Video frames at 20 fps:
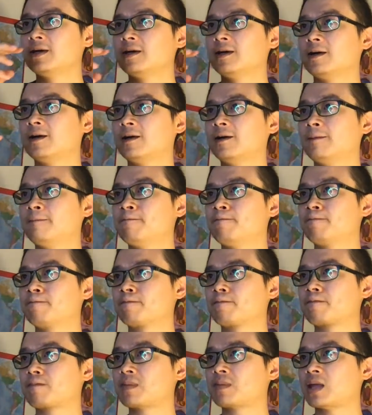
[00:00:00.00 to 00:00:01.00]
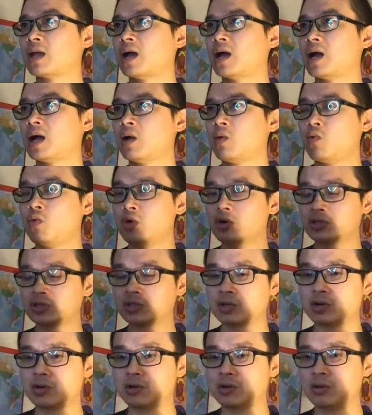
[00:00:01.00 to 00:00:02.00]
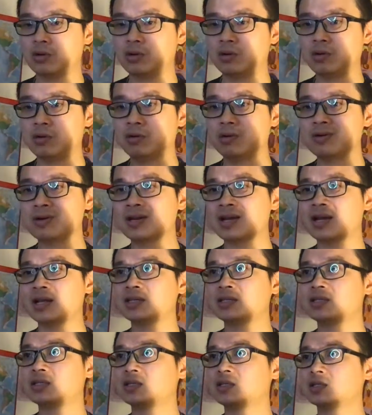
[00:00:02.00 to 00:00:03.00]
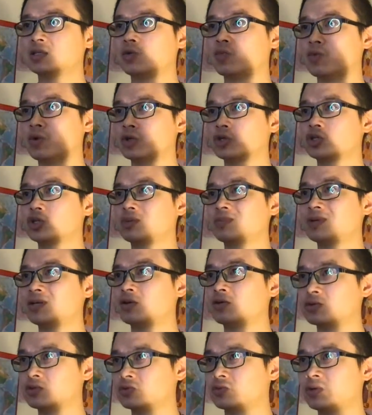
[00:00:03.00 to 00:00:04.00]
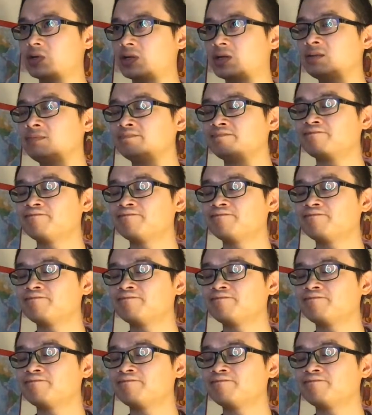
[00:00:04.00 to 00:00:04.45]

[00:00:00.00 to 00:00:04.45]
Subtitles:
I was organizing the workshop in Australia.